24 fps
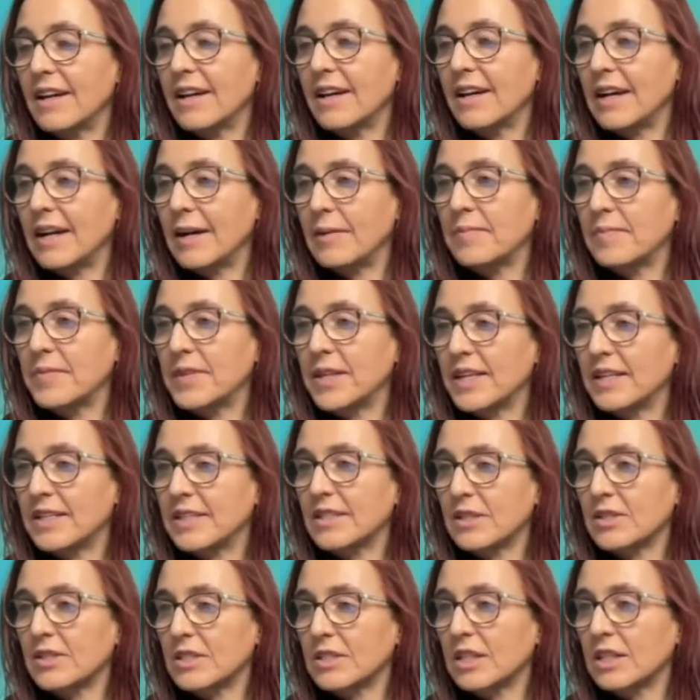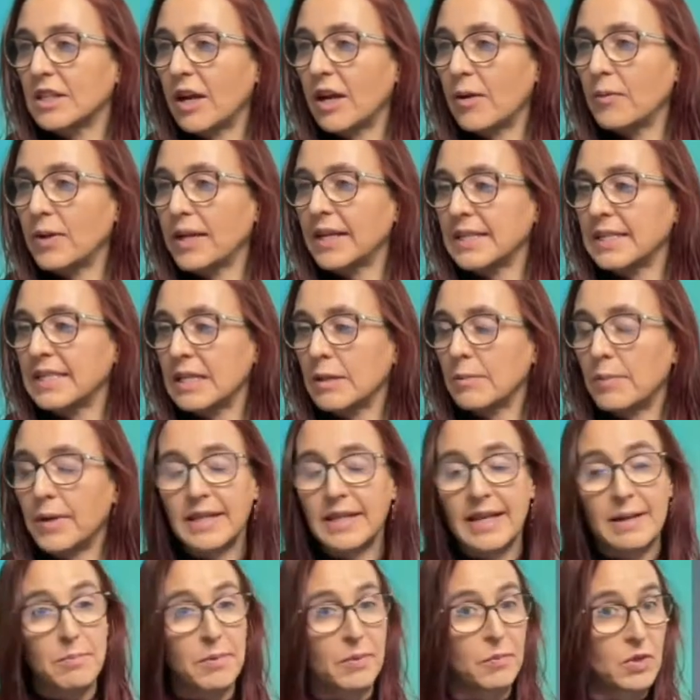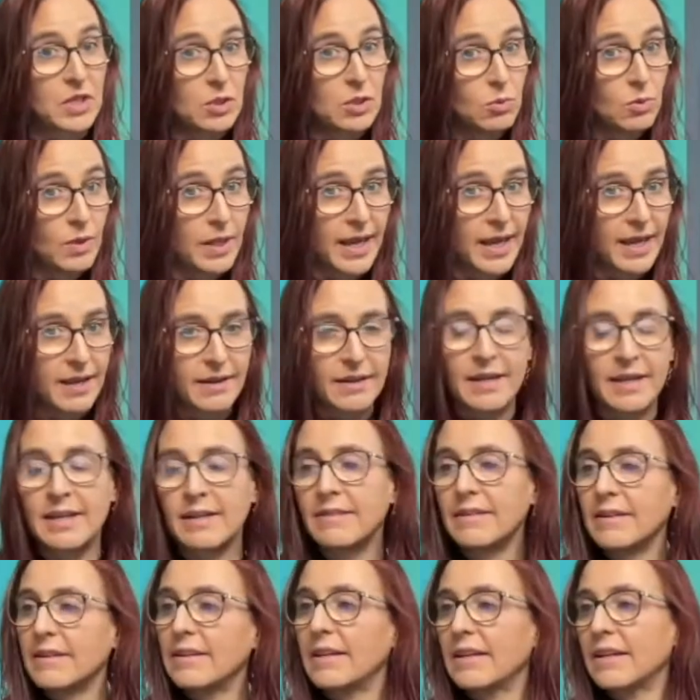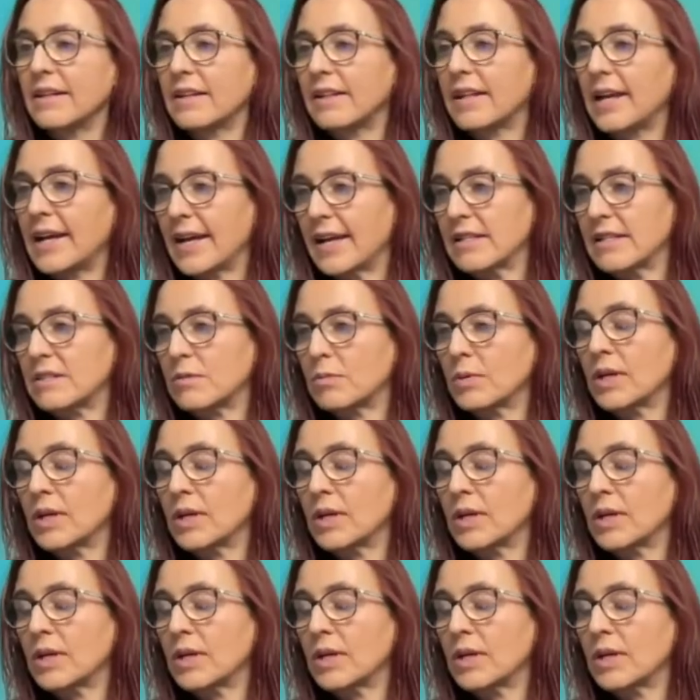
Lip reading: There's also a lot we can say about that, but we do that in the class.